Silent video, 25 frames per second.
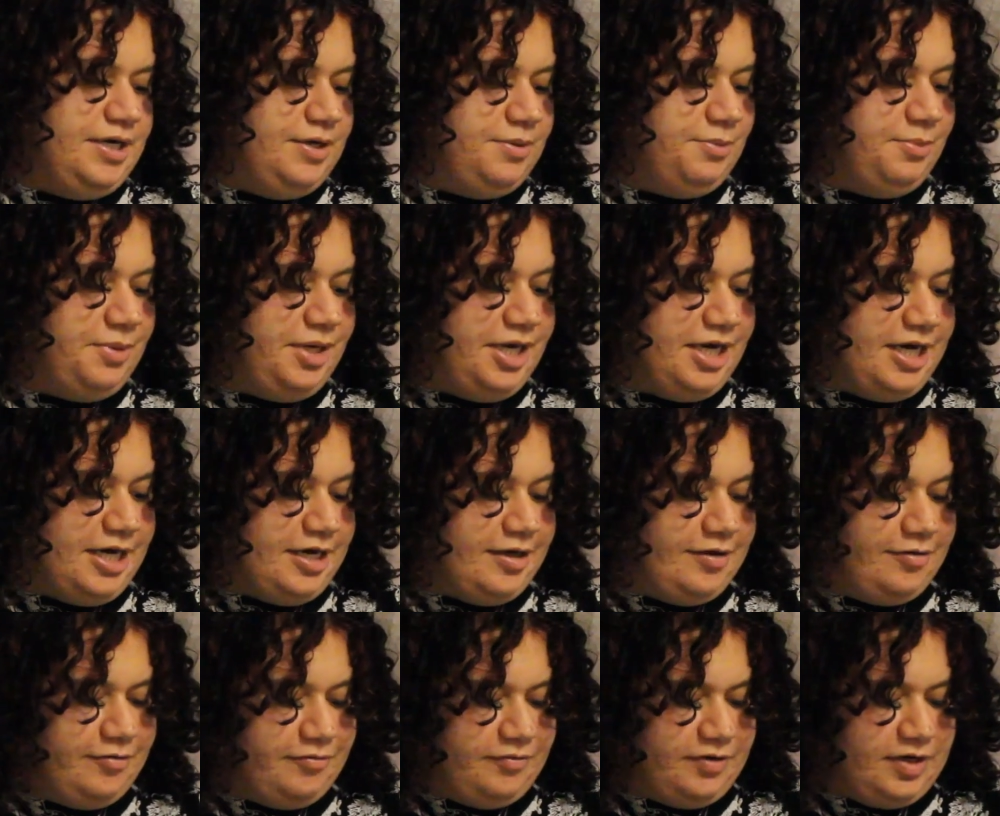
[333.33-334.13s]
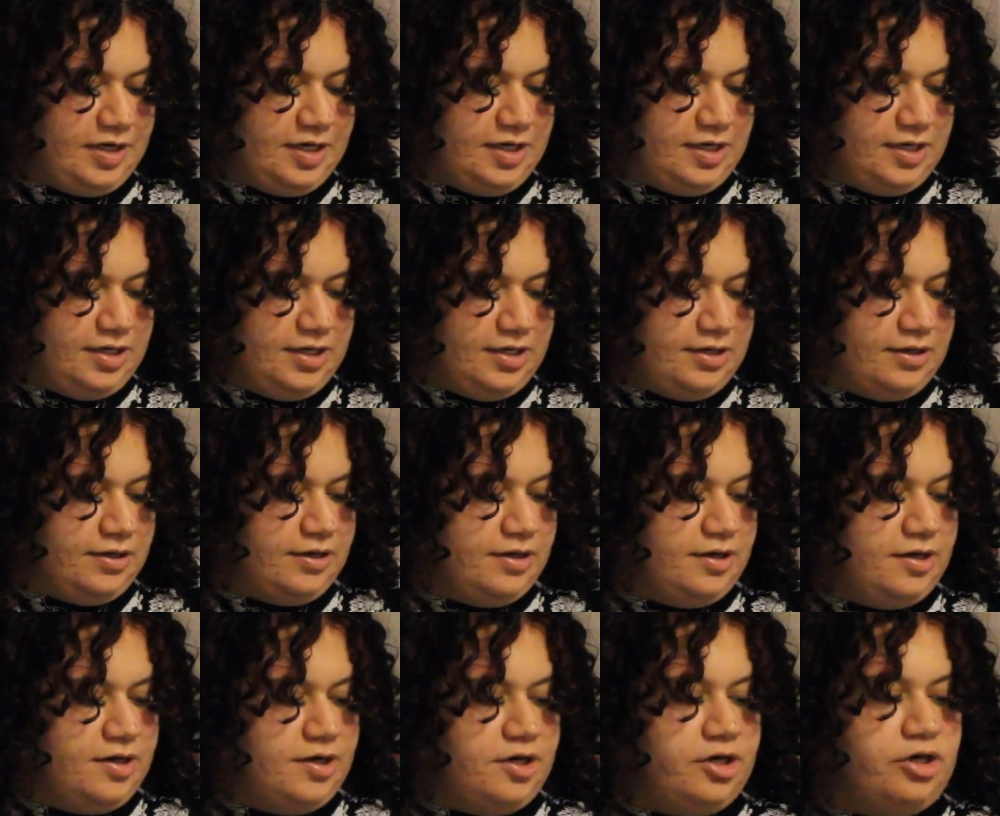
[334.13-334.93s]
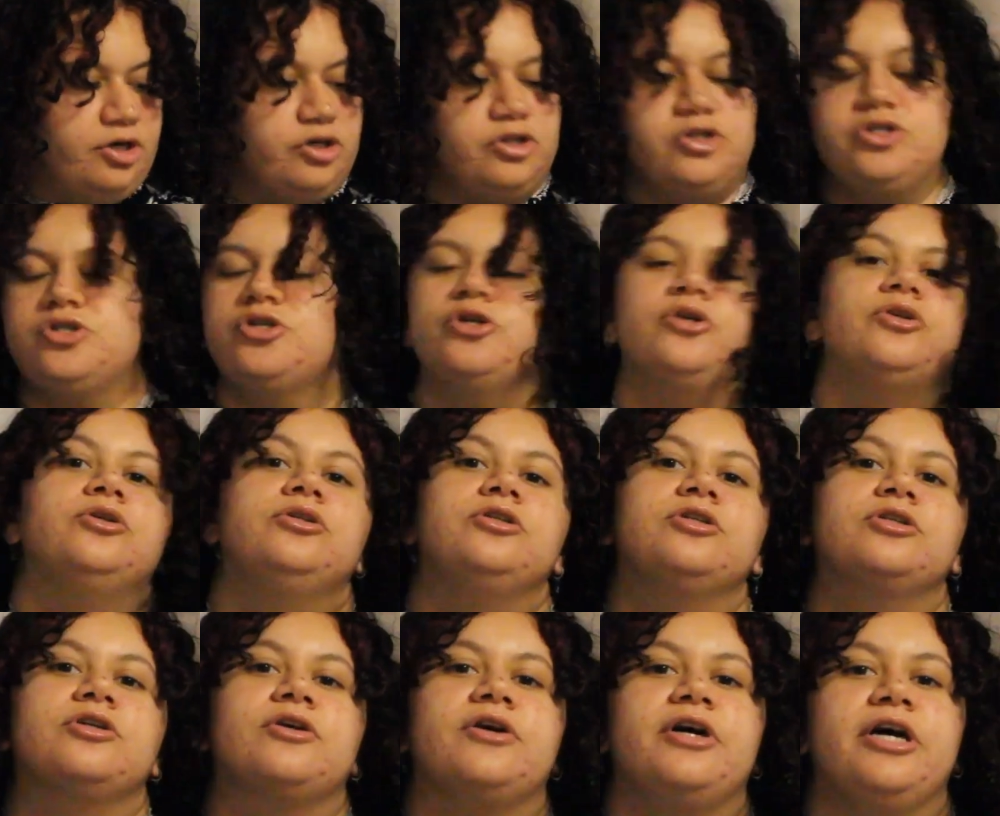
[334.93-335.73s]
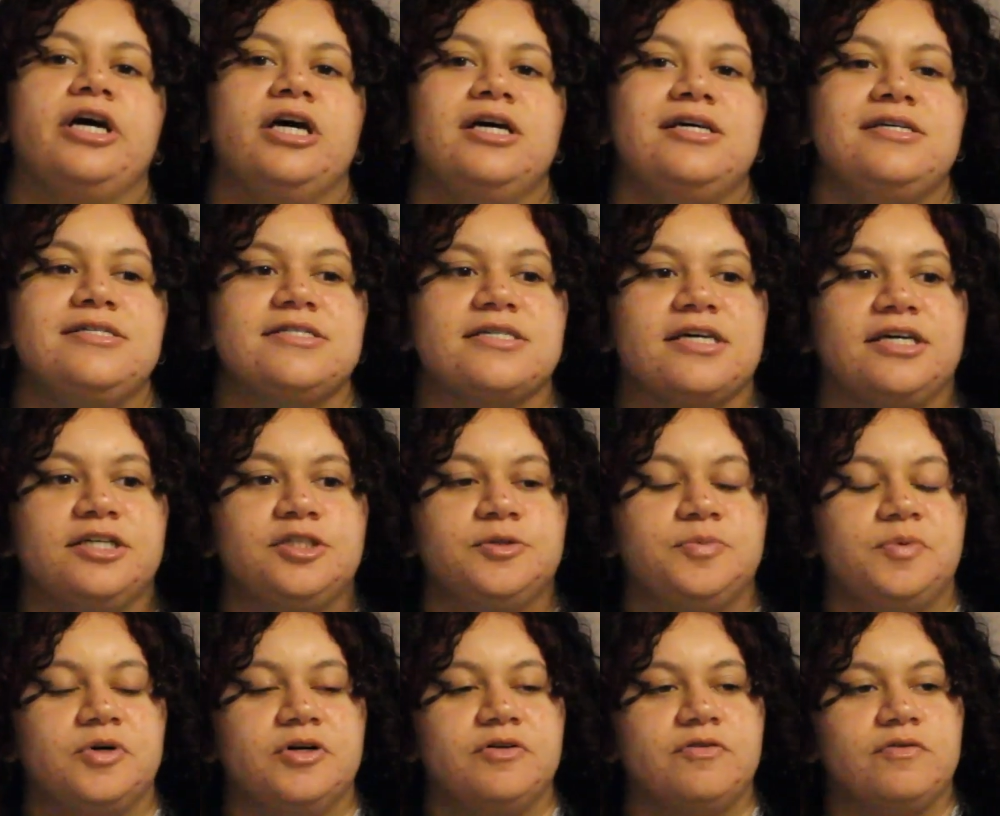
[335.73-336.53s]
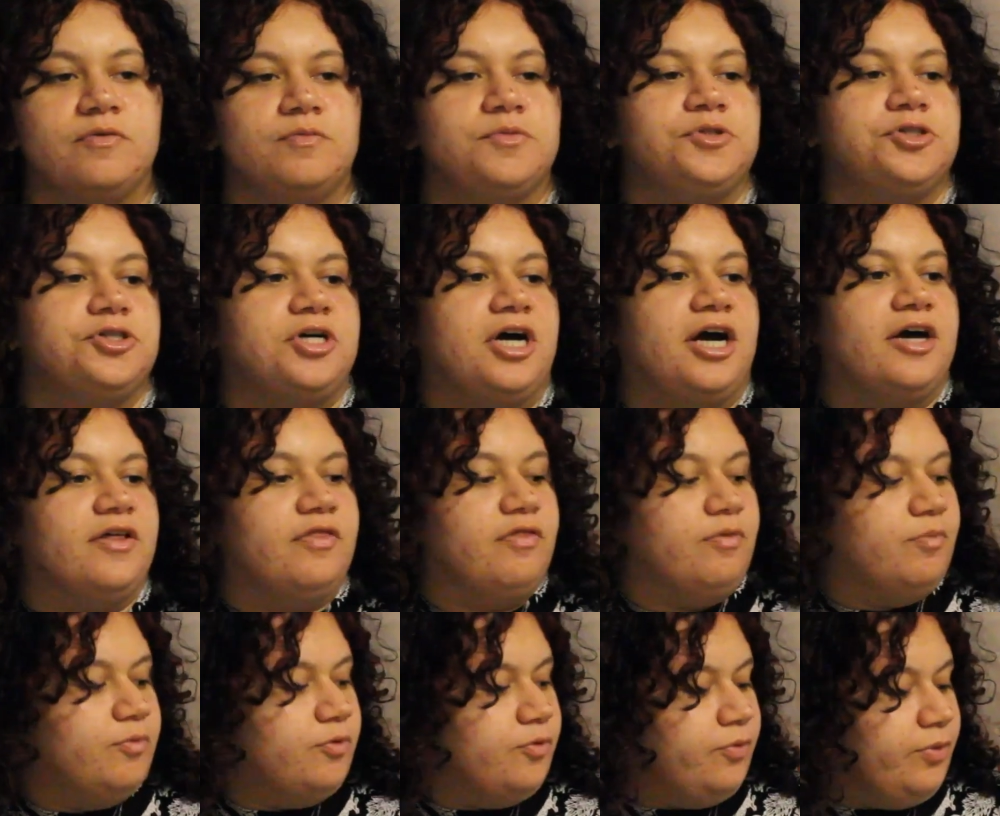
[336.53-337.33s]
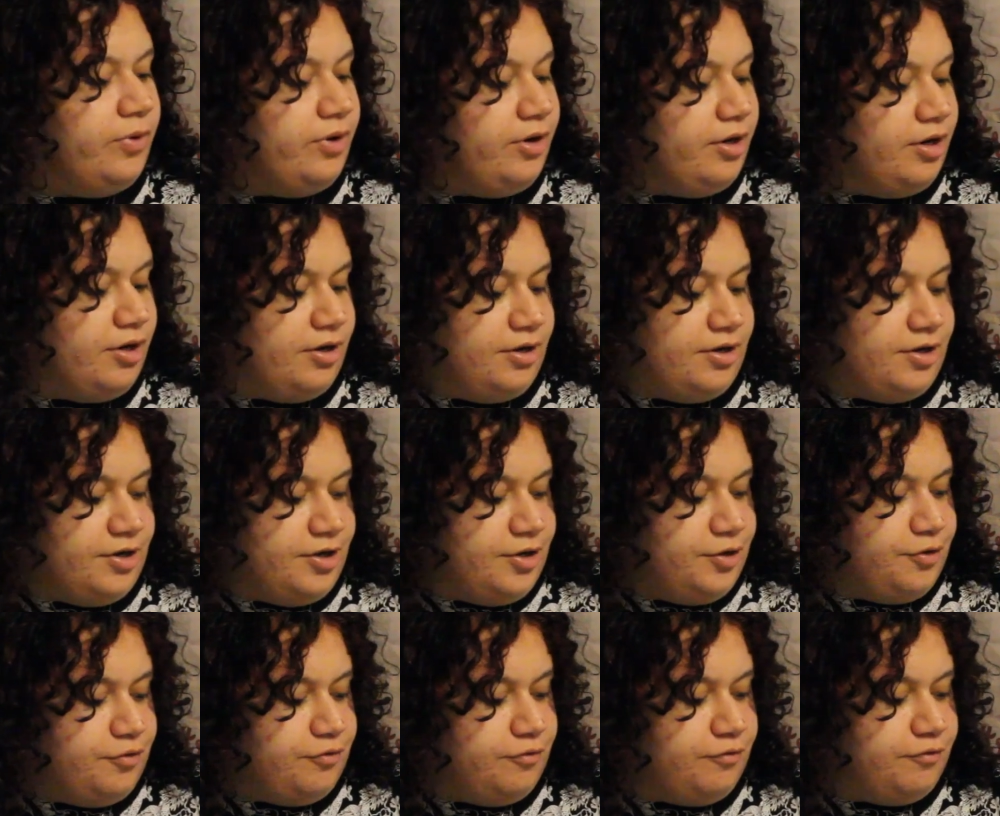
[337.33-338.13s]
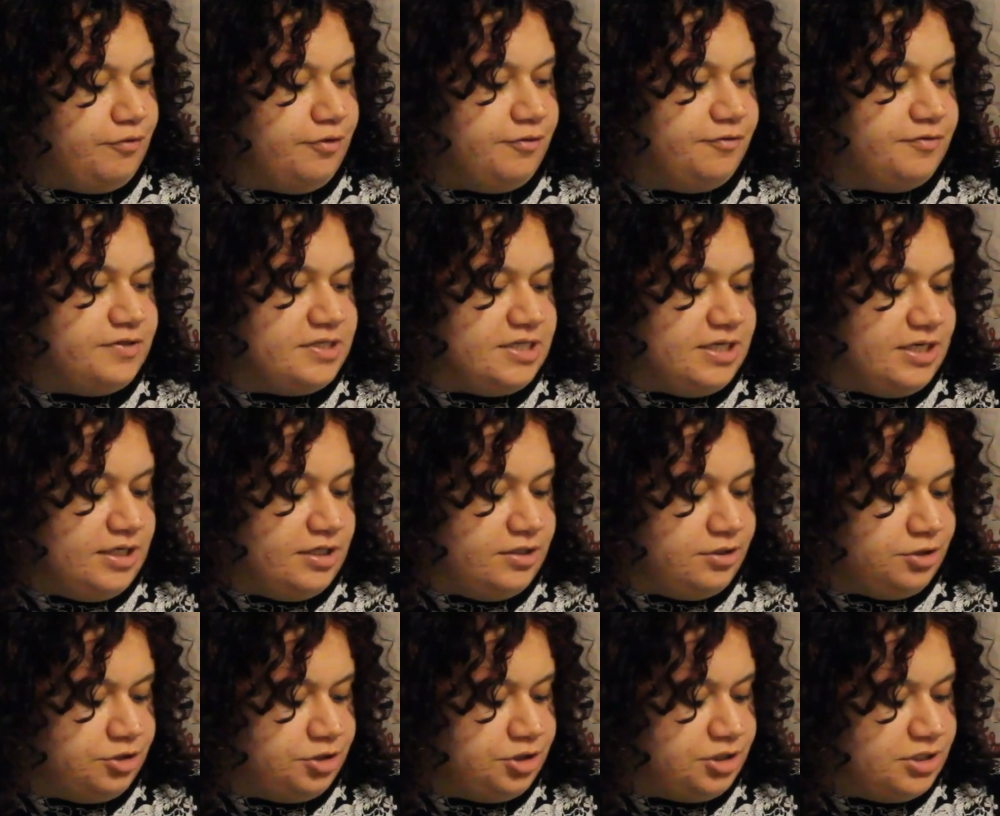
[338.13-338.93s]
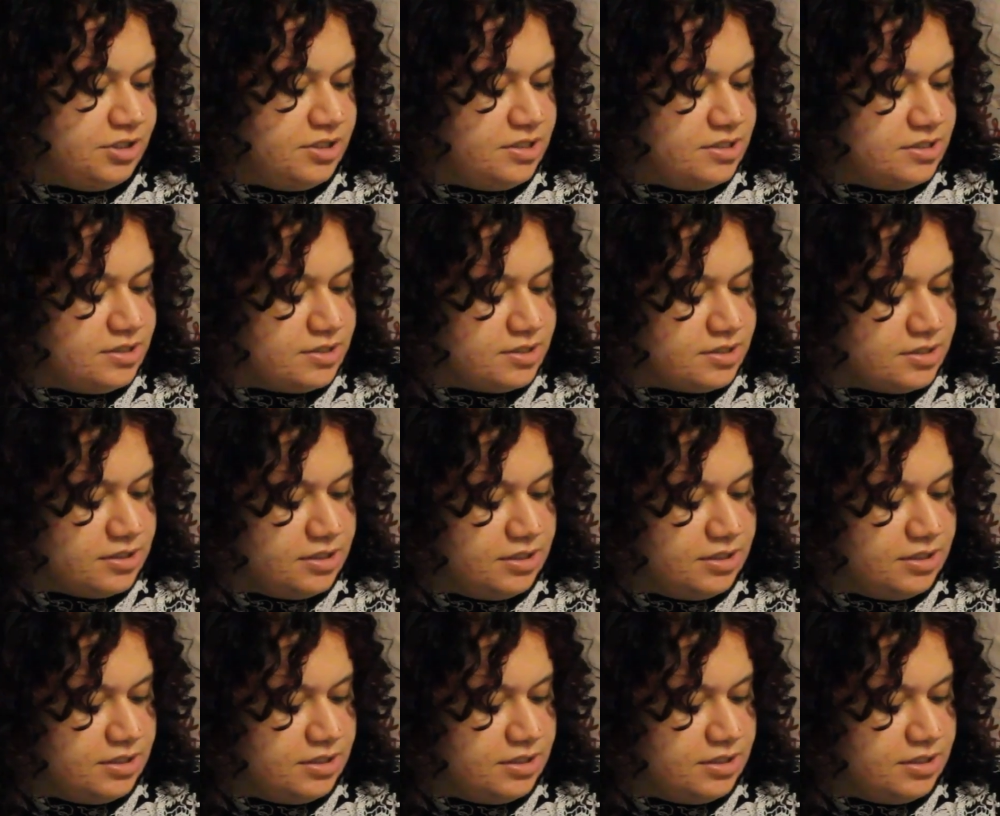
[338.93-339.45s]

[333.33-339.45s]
We have a toned gray sketchbook from Strathmore, 50 inches.